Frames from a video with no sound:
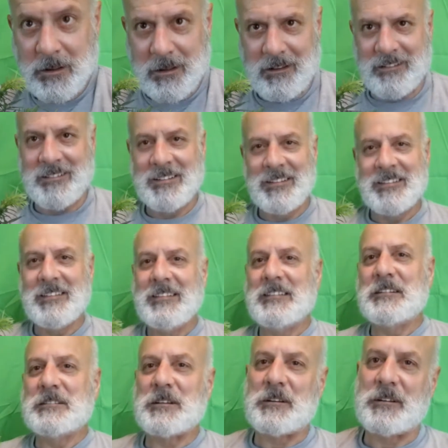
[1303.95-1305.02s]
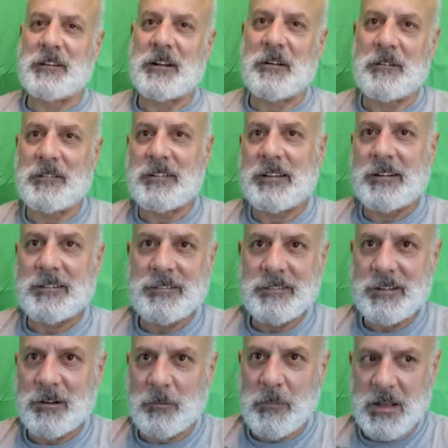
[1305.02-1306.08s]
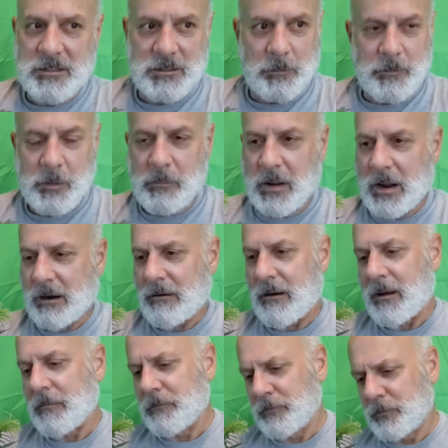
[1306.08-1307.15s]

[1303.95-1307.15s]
So you don't mess up the background.